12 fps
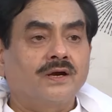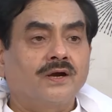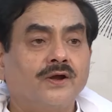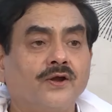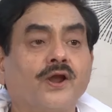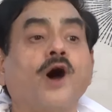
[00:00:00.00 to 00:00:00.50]

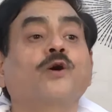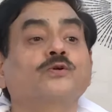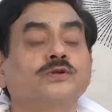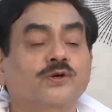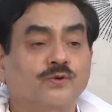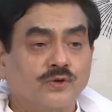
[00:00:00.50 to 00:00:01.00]

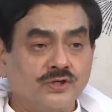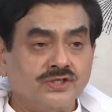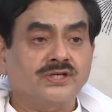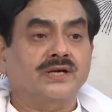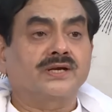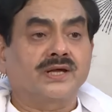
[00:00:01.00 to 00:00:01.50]
Now the
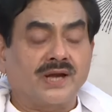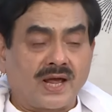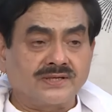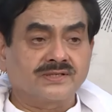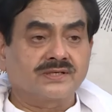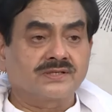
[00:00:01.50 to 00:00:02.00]
question
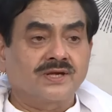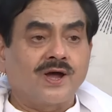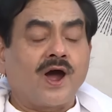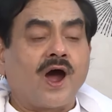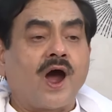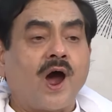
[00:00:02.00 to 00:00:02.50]
arises
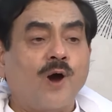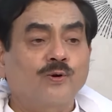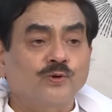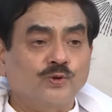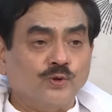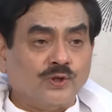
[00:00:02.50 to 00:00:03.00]

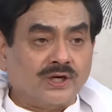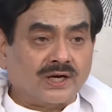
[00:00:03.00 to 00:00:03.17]
how to